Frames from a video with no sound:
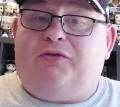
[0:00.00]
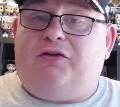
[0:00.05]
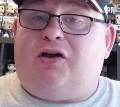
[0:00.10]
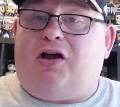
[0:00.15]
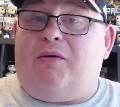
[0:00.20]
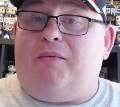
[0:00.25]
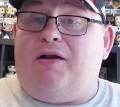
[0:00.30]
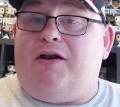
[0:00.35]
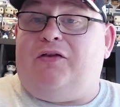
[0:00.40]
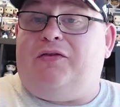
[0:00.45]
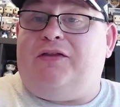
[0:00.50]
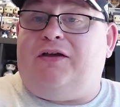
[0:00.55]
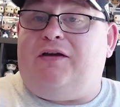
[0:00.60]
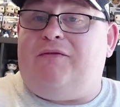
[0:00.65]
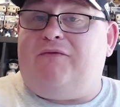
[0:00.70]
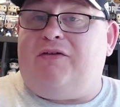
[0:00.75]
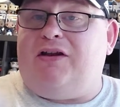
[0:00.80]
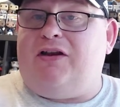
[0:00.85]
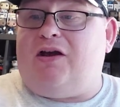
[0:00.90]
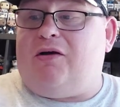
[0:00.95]
us a comment on the
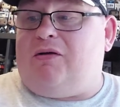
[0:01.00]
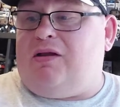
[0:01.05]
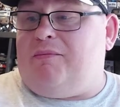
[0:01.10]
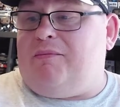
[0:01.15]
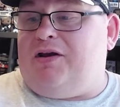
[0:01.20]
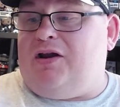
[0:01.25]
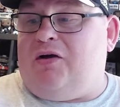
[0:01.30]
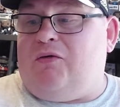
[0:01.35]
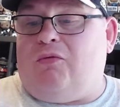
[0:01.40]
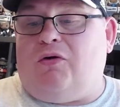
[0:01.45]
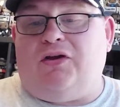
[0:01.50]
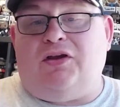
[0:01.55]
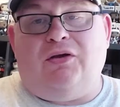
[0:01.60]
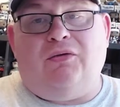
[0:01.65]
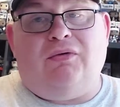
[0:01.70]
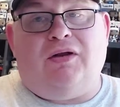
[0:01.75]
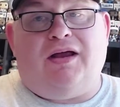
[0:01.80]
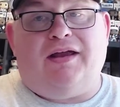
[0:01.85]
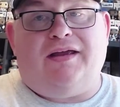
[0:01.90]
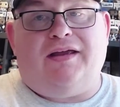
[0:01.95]
video. Let me know what
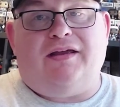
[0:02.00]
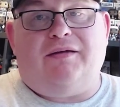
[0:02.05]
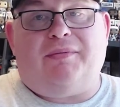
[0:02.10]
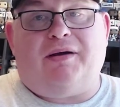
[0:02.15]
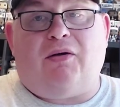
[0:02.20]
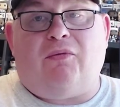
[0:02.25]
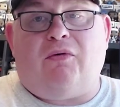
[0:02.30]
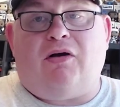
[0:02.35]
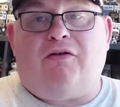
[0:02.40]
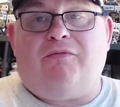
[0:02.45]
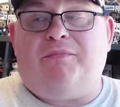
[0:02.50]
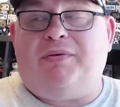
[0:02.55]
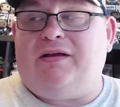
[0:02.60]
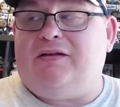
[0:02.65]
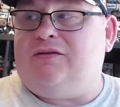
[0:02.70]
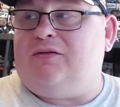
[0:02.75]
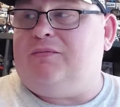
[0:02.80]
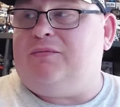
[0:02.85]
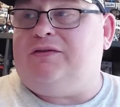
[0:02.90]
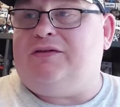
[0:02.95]
you like about what I've
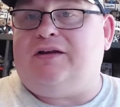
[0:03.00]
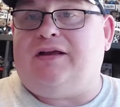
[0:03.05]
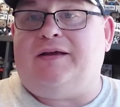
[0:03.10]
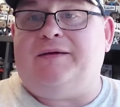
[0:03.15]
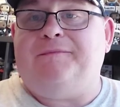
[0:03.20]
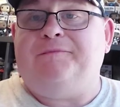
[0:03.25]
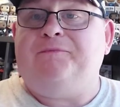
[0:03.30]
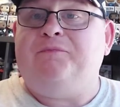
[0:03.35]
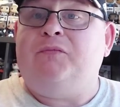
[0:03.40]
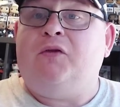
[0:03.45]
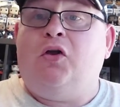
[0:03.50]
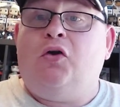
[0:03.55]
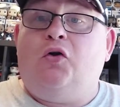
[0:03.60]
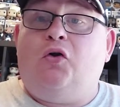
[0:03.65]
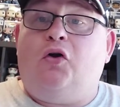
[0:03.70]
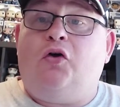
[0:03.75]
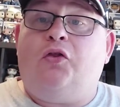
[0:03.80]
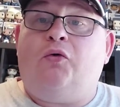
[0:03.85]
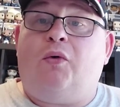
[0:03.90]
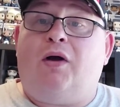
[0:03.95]
picked up today.
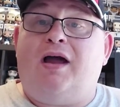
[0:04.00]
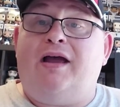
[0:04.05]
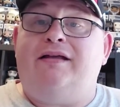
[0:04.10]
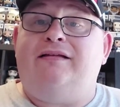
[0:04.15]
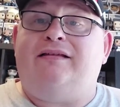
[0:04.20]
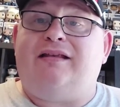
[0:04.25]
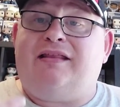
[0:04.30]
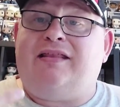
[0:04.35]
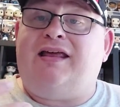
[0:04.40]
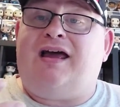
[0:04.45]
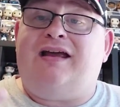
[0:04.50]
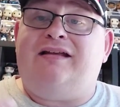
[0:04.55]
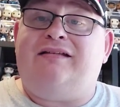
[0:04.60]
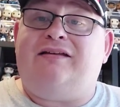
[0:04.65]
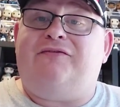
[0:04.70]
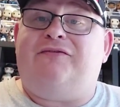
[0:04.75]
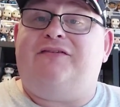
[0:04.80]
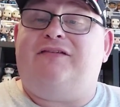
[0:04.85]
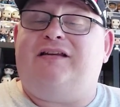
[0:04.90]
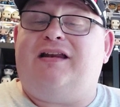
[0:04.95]
Otherwise, that is
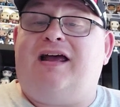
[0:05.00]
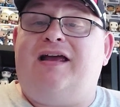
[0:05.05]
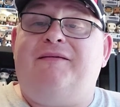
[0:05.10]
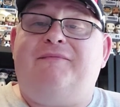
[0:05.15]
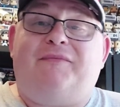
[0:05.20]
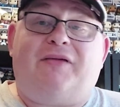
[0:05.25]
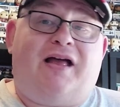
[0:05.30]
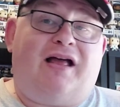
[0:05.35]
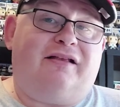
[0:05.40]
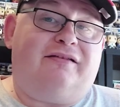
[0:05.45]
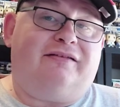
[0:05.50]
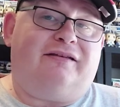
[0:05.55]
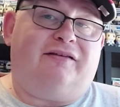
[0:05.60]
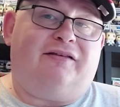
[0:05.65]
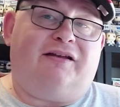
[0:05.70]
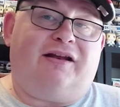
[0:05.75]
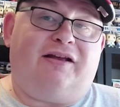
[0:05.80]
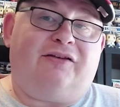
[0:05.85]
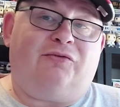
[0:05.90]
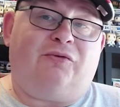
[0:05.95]
it for today. I'll see
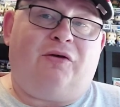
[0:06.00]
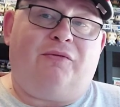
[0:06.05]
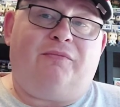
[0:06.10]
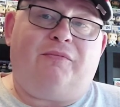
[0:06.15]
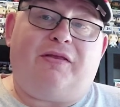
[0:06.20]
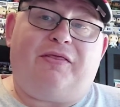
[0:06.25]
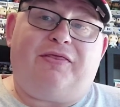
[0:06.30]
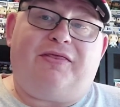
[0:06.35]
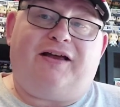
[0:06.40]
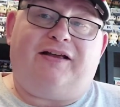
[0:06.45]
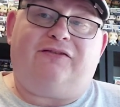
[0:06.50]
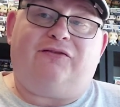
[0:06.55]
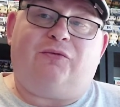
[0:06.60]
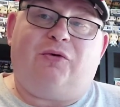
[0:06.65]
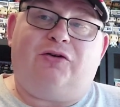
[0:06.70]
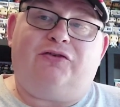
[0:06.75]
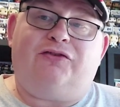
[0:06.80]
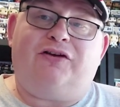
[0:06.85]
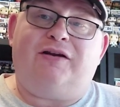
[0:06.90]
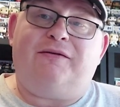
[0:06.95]
you in the next one. Thanks for
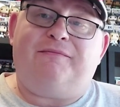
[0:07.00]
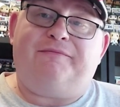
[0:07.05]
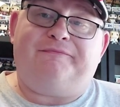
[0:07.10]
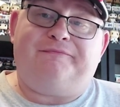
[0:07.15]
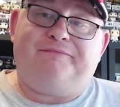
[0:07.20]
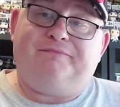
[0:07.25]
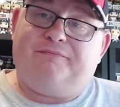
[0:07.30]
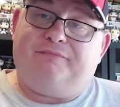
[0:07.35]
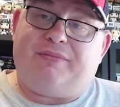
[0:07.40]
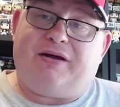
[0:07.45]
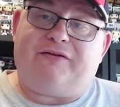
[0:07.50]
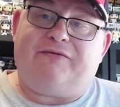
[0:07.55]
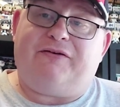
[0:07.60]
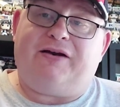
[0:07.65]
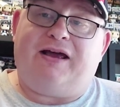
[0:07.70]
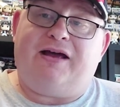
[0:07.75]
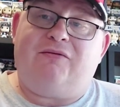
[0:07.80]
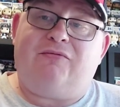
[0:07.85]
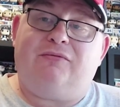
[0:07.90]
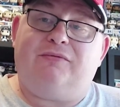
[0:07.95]
watching. Bye
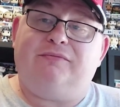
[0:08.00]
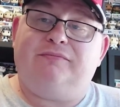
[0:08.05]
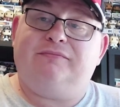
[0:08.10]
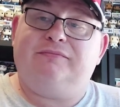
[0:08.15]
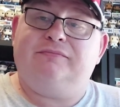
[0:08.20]
for now.